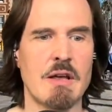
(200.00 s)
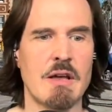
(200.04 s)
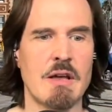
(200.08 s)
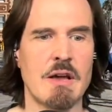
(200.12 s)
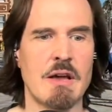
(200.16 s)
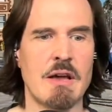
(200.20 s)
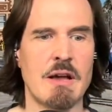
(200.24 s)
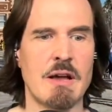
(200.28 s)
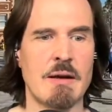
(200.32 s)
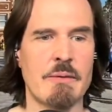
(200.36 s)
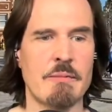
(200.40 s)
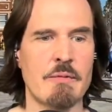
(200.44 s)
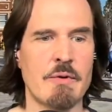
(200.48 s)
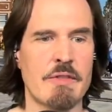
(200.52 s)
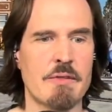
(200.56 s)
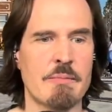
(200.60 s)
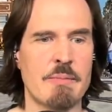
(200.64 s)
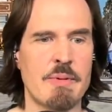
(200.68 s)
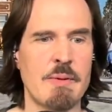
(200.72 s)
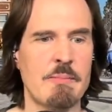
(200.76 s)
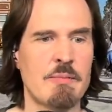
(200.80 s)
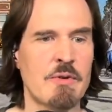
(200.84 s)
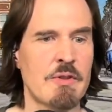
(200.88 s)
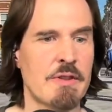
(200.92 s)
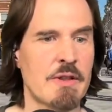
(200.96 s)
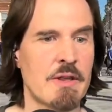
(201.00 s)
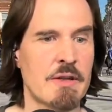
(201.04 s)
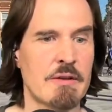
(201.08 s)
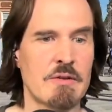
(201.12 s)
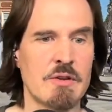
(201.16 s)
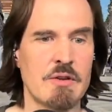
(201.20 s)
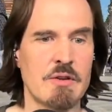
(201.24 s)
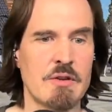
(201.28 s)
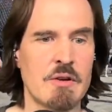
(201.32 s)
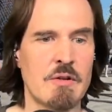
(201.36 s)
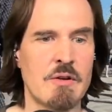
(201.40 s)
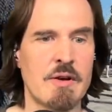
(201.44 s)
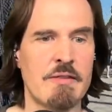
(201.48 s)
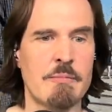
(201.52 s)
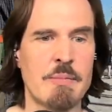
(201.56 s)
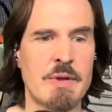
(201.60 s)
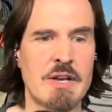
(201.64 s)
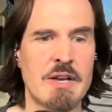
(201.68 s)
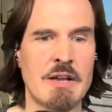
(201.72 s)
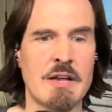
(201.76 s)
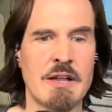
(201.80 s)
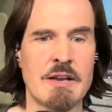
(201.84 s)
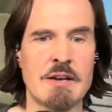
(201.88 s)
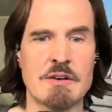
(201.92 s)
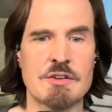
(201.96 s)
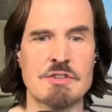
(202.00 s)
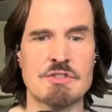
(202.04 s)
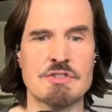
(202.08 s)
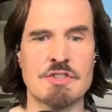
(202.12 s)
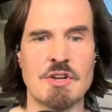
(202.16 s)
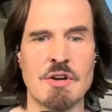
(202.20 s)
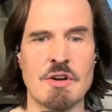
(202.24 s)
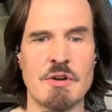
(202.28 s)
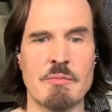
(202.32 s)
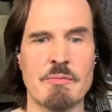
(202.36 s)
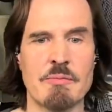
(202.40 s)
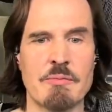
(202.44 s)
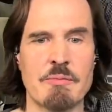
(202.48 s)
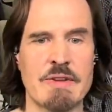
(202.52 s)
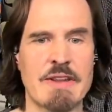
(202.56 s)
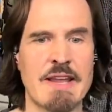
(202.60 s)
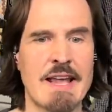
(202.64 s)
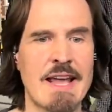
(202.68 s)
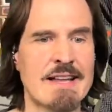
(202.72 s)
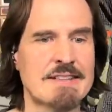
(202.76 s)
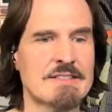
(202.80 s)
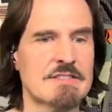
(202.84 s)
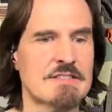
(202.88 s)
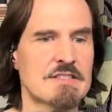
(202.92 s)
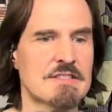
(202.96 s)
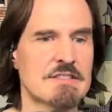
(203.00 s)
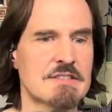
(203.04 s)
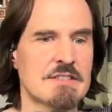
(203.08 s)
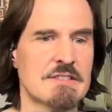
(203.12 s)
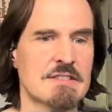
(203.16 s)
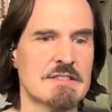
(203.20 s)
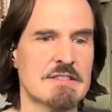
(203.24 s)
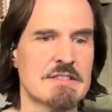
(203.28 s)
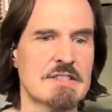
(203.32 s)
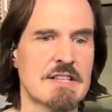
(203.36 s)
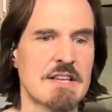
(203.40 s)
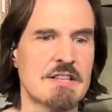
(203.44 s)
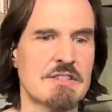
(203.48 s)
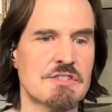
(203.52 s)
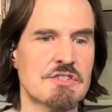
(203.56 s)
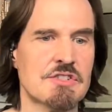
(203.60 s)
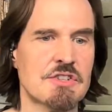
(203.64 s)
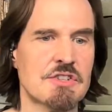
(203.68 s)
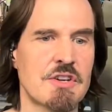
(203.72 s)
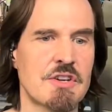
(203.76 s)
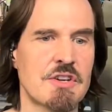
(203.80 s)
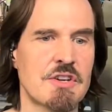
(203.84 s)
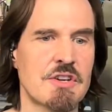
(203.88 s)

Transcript: um, with people that, you know, have been on our show, guests and such.